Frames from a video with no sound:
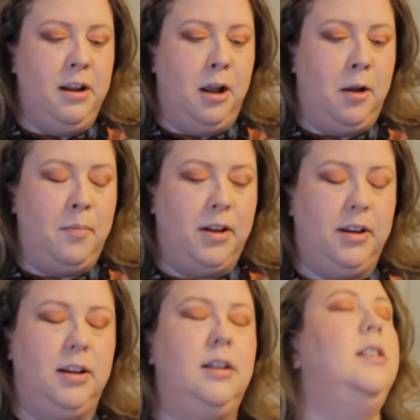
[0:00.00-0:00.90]

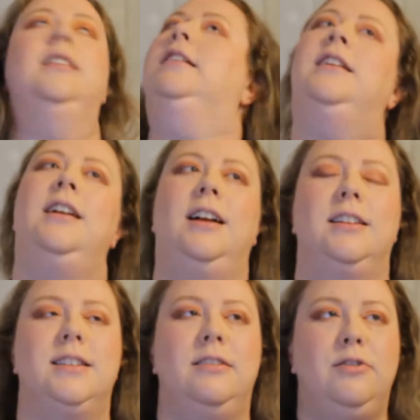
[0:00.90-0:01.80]

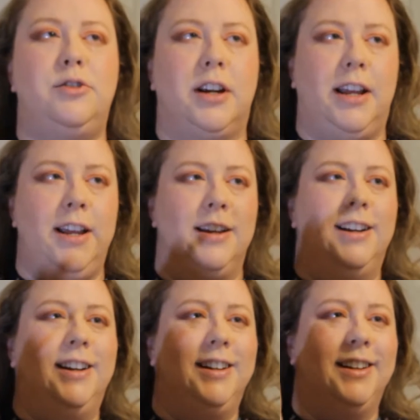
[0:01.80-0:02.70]
It's a little tricky,
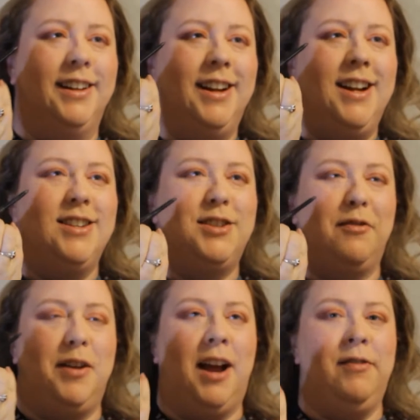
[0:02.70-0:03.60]
so
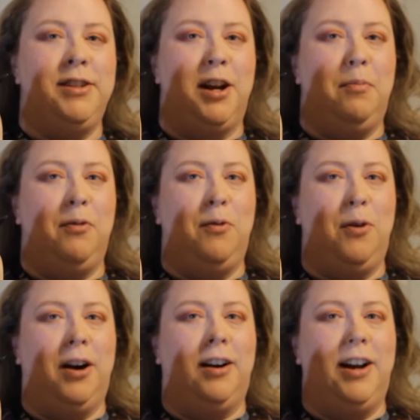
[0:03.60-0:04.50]
if you haven't done it
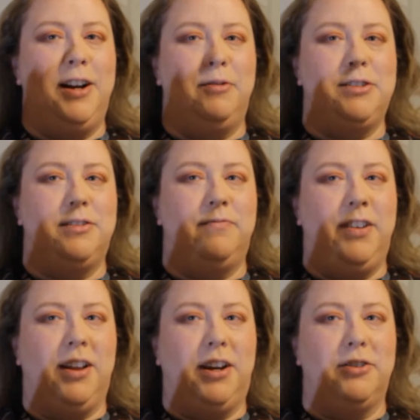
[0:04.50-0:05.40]
before and you
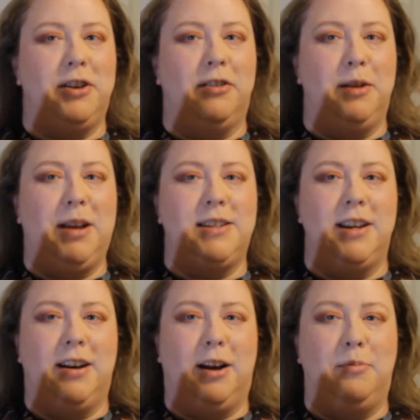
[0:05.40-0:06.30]
feel like you're totally
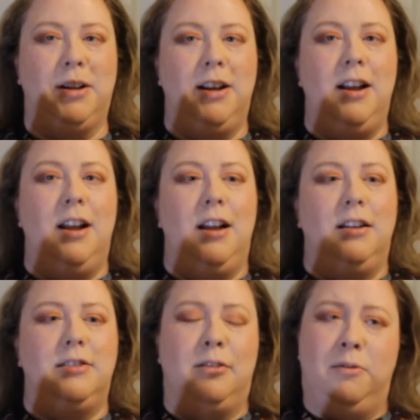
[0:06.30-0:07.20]
messing it up,
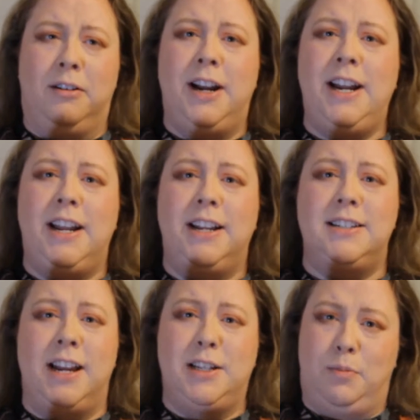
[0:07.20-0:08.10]
don't worry,
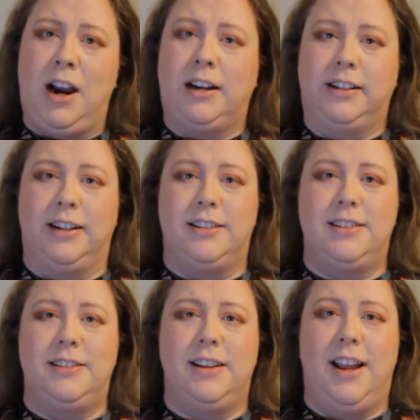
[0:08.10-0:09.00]
it takes
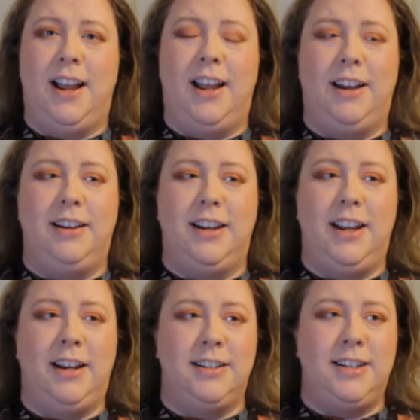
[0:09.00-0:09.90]
practice, and
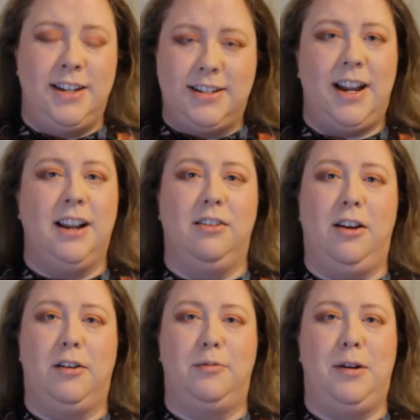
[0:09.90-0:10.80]
it did take a
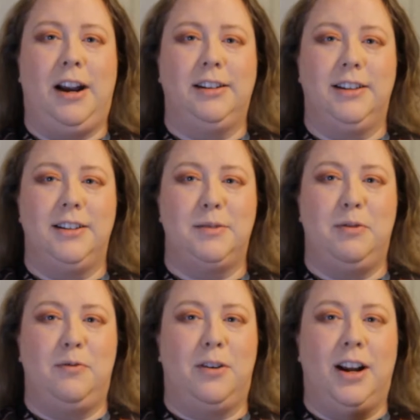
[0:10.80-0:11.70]
lot of practice
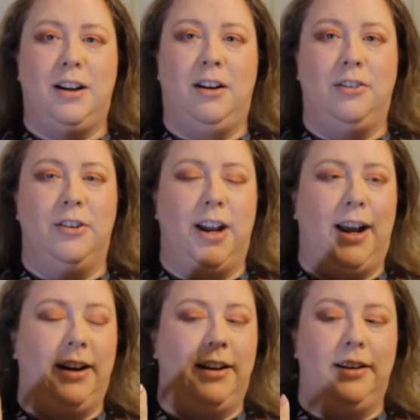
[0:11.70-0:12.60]
before I got good
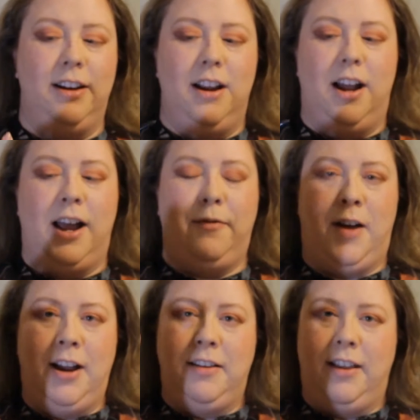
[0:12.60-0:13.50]
at it. I
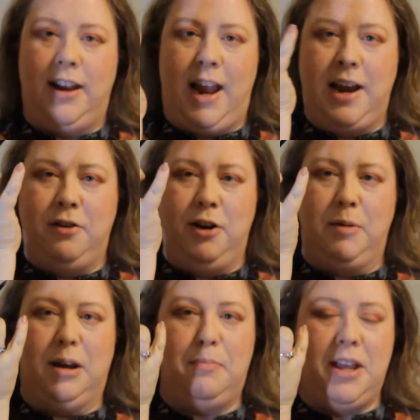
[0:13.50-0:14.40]
find that
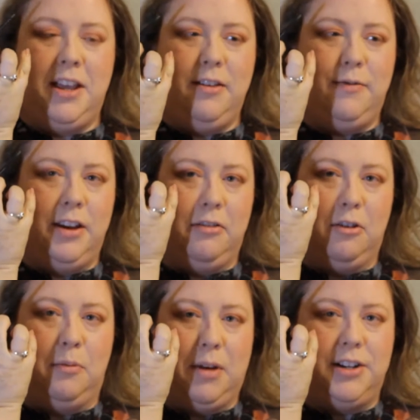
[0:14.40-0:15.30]
anchoring my pinky
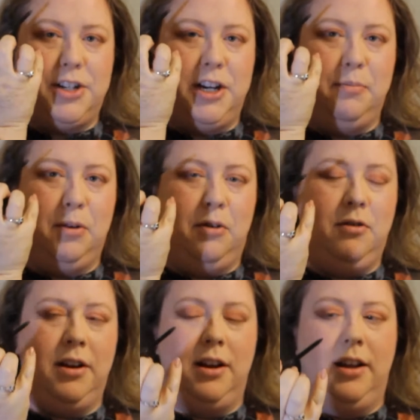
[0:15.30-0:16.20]
finger on my
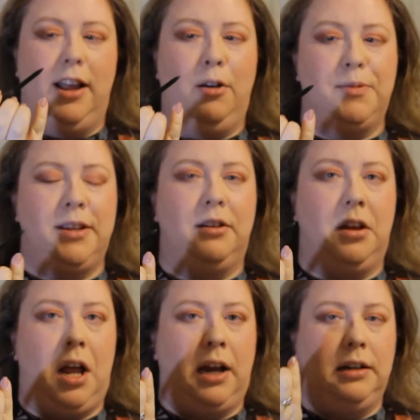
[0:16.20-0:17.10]
cheekbone helps it a
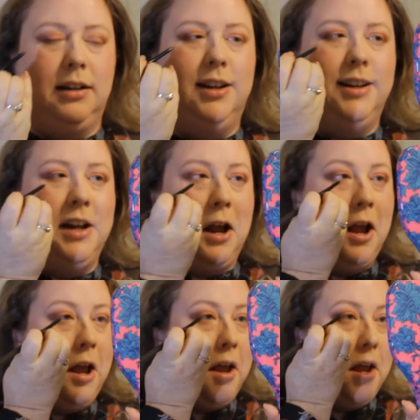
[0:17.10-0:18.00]
lot.
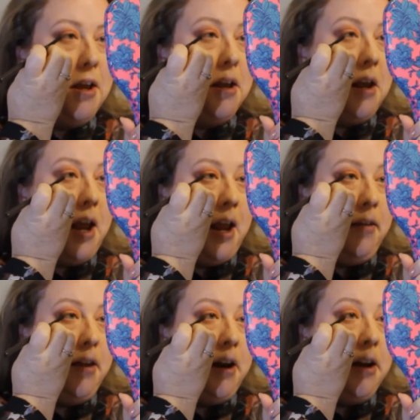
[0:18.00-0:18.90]

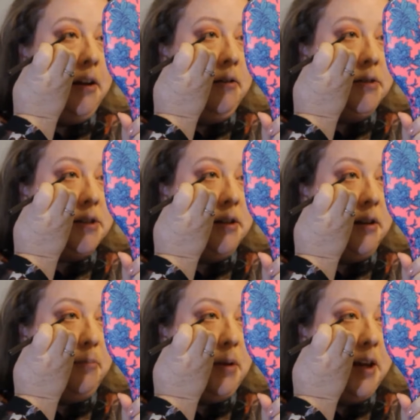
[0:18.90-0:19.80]
And then I use
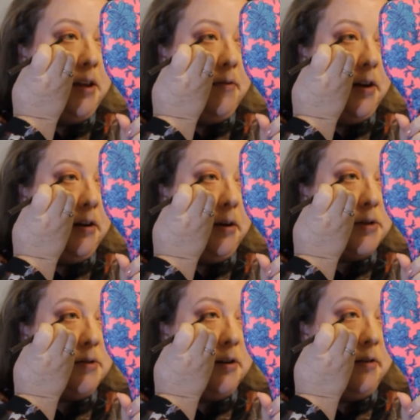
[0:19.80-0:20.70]
the pinky finger to
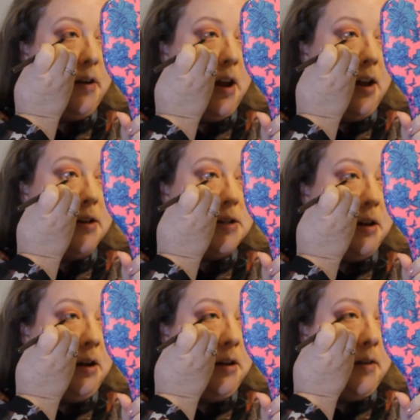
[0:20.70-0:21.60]
sort of
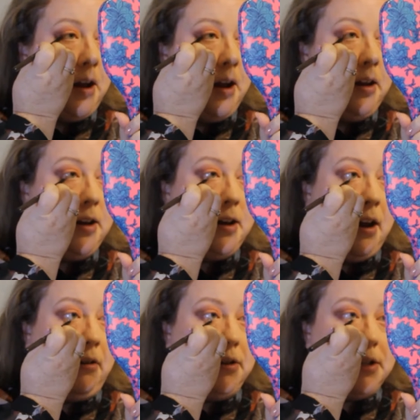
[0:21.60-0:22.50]
tug the eyelid
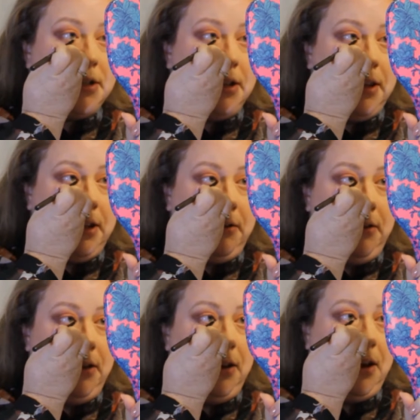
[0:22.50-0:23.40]
down just a
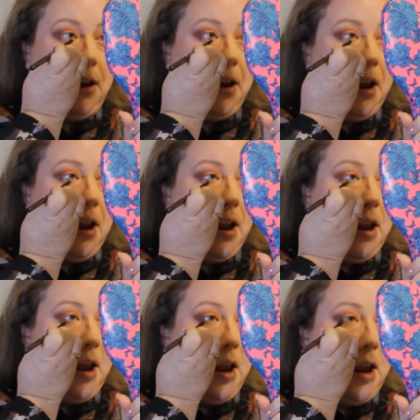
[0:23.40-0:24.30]
little,
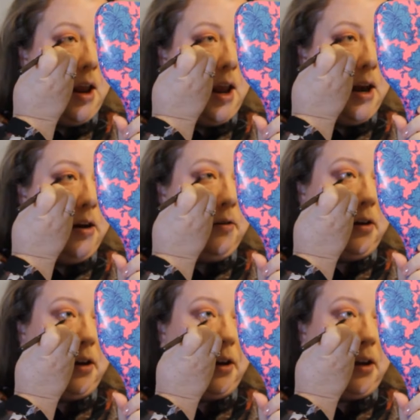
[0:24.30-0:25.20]
and it
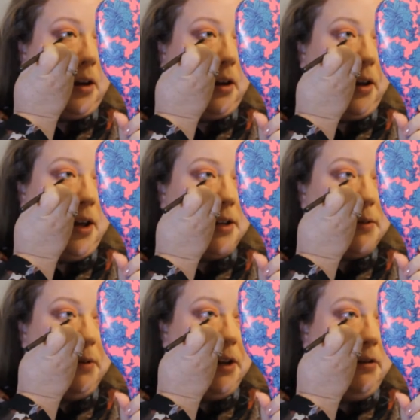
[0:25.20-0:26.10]

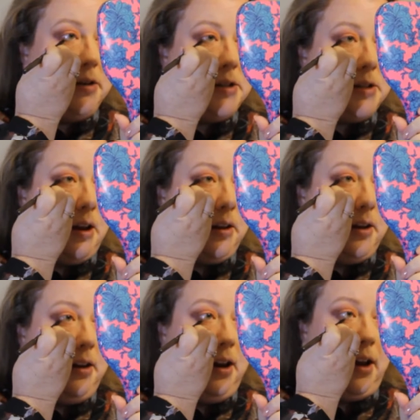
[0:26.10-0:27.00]
gets me a good
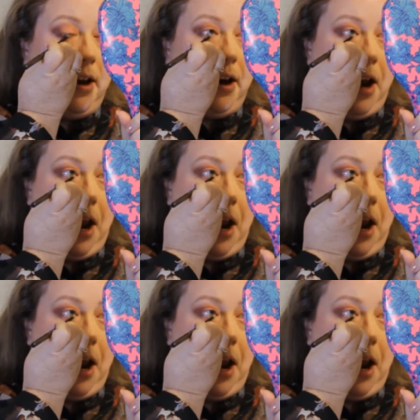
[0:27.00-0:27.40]
solid line.